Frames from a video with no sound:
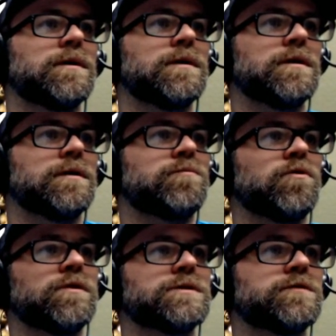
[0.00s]
Pull
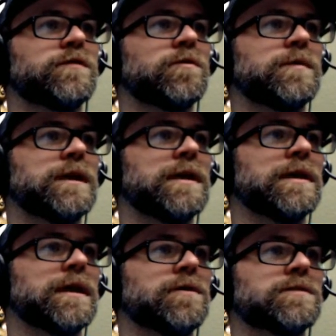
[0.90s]
this to the very beginning,
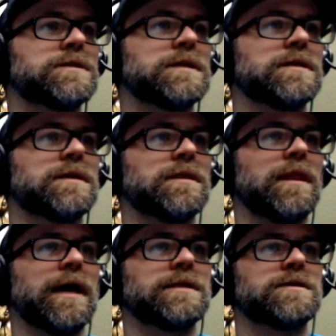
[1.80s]
and you'll see that it
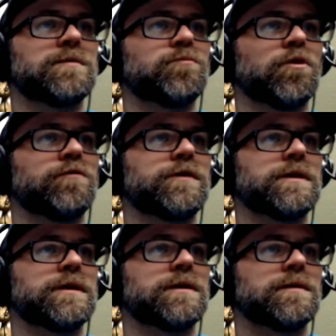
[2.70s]
lines up perfectly,